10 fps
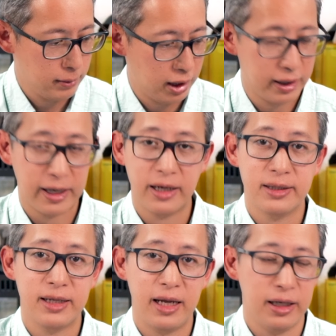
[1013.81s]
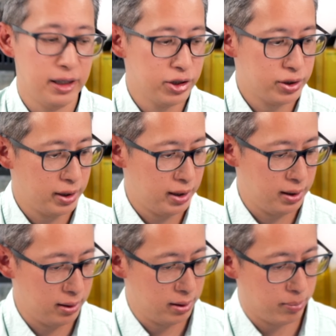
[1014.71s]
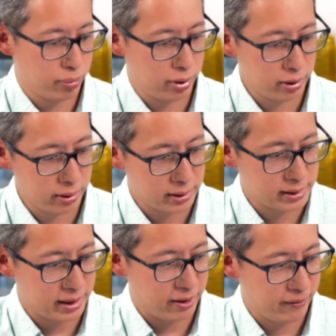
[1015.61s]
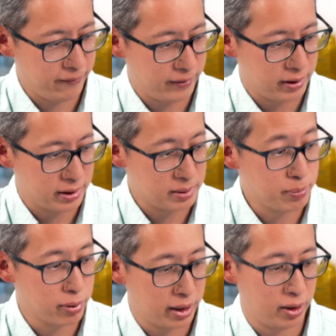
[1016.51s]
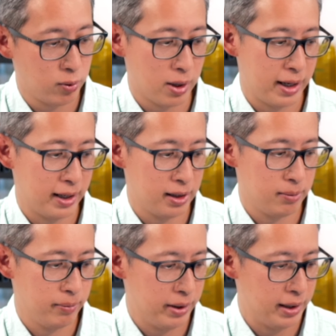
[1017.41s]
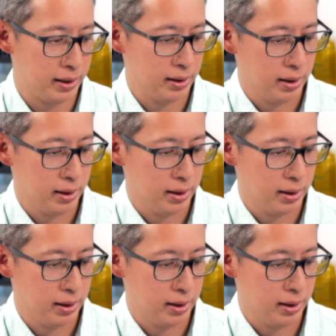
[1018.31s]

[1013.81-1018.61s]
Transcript: And I gotta say, initially, the printer itself is pretty quiet, but